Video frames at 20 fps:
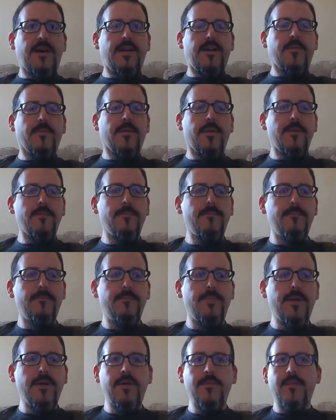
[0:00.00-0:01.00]
I don't want to
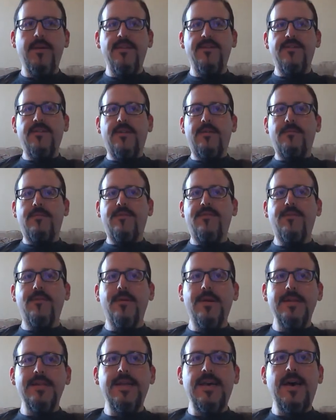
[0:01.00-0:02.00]
bury my son
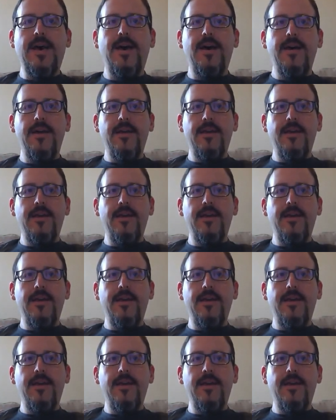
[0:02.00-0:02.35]
before I die.